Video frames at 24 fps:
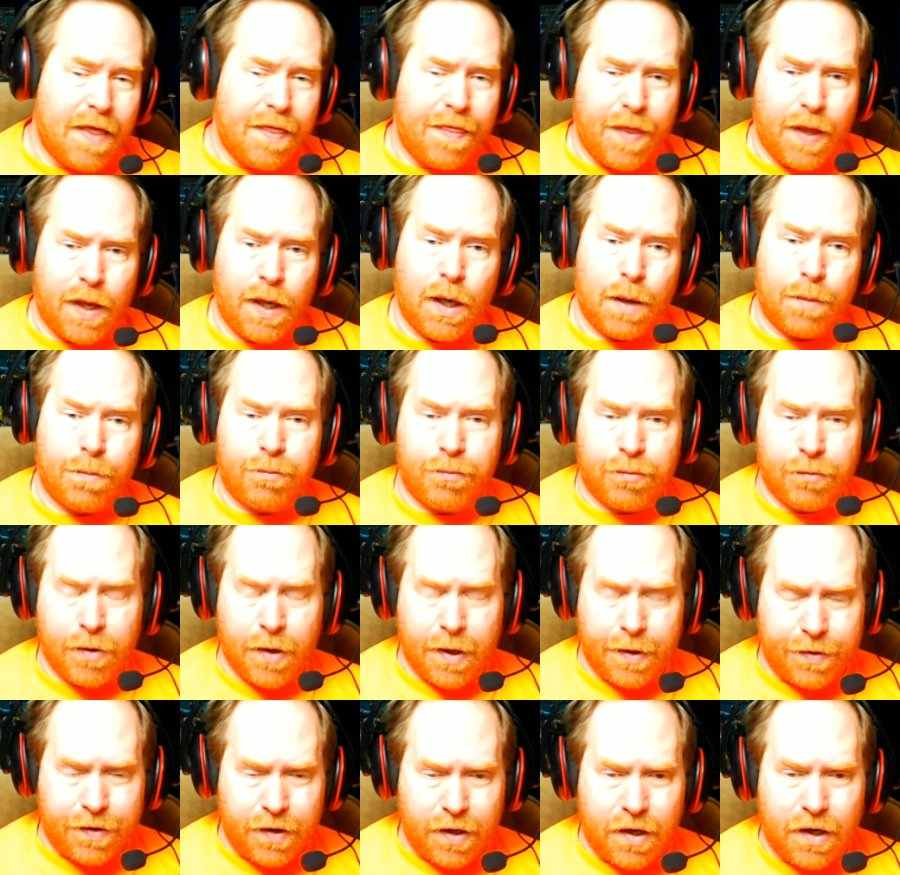They are
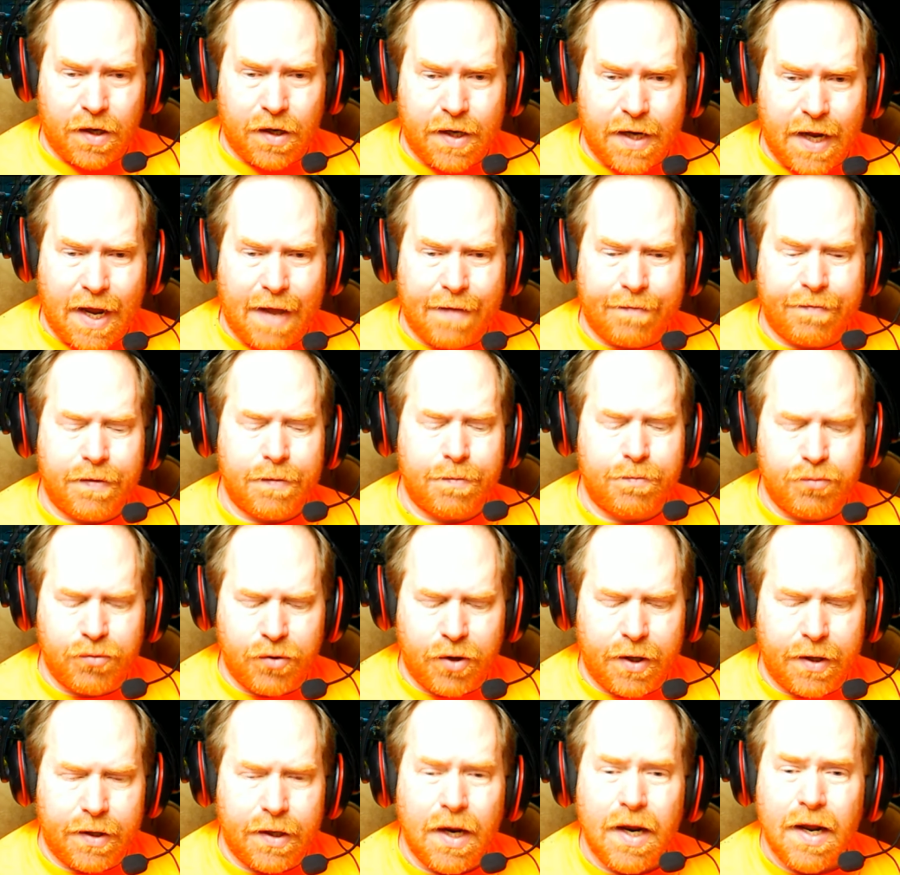captive
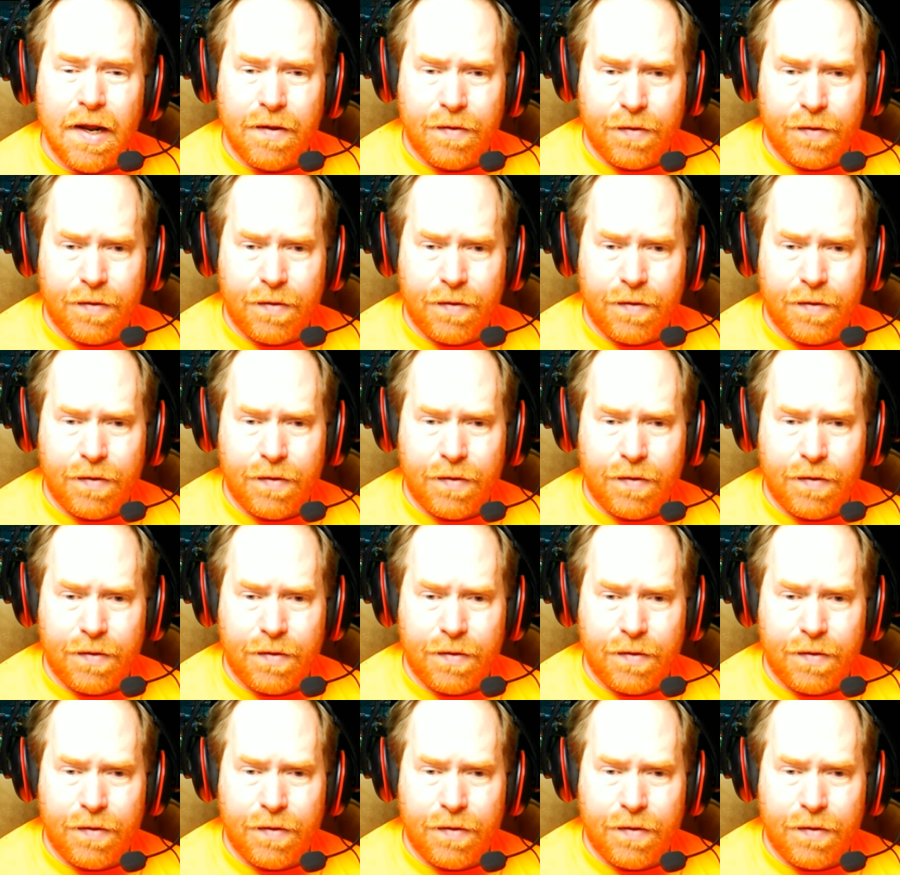bred.